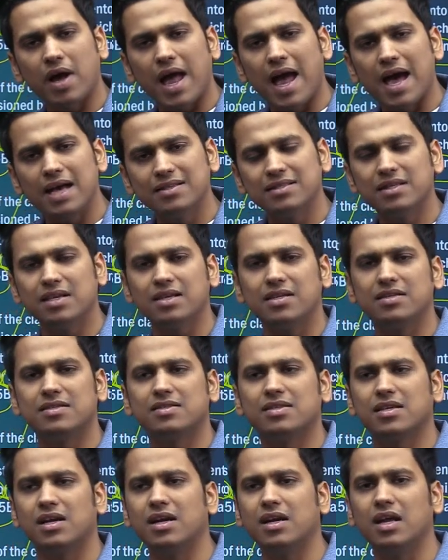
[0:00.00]
as a
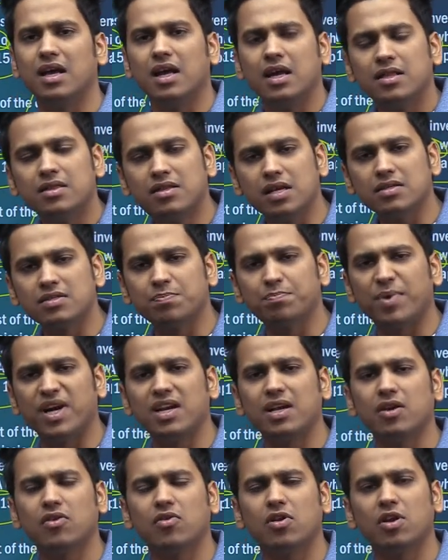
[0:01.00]
result, this
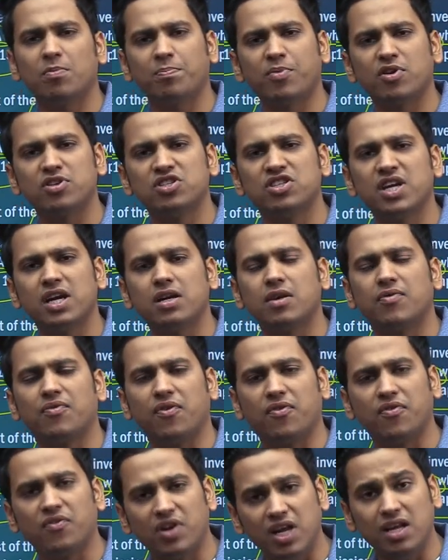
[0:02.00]
particular Project
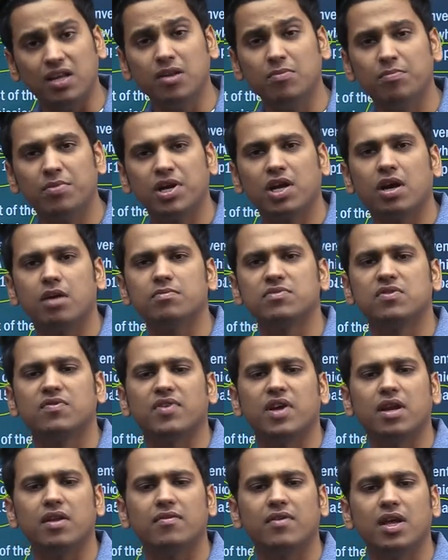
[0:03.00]
15 becomes
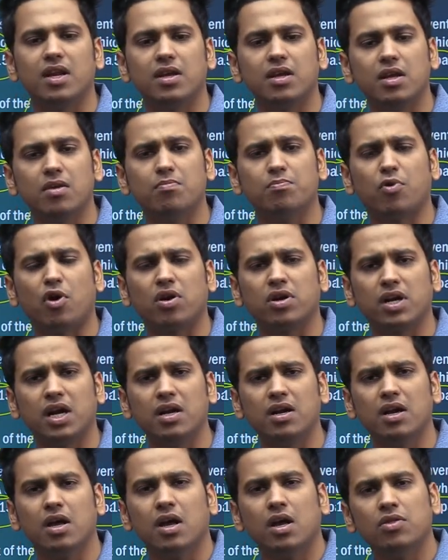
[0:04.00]
very, very
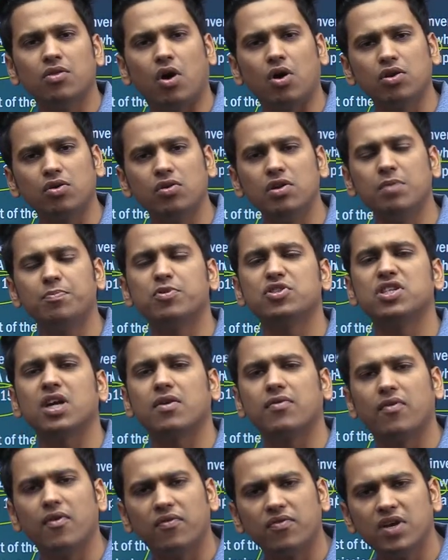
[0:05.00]
important, not only Project
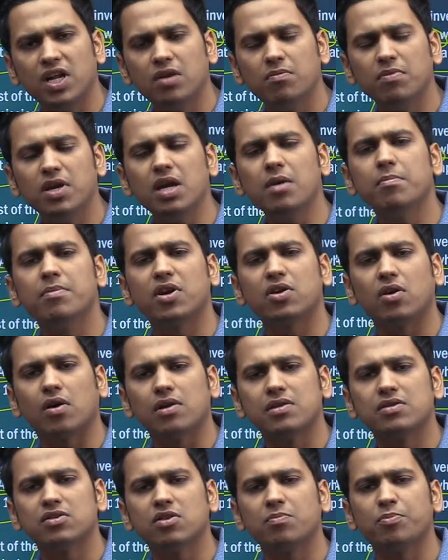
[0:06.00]
15B, but
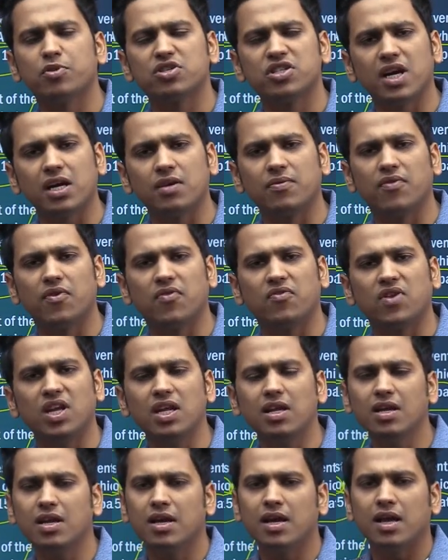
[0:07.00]
also Project
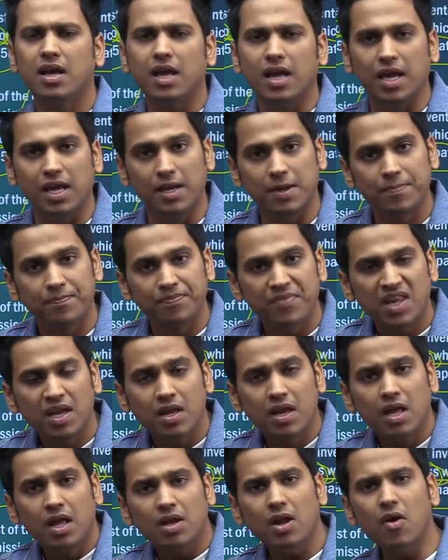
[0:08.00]
15A.
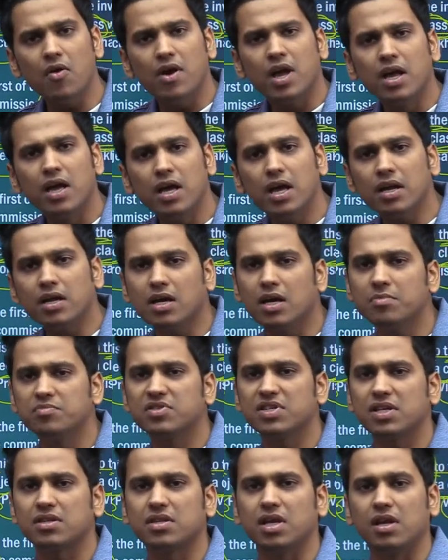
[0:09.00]
Now here comes
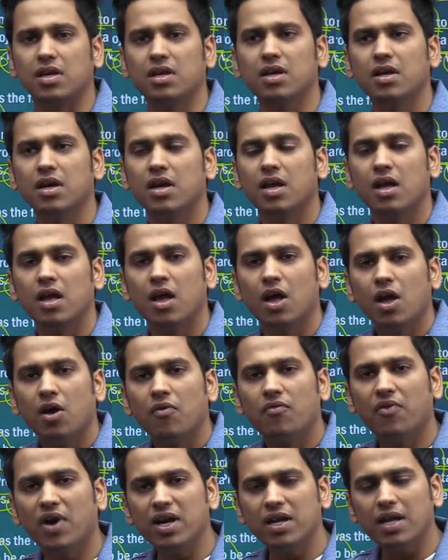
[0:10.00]
the thing,
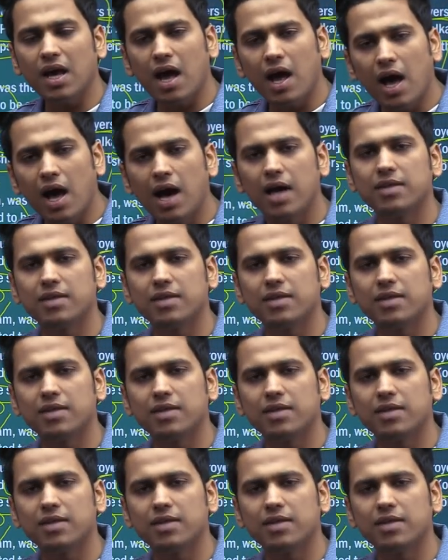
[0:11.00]
what are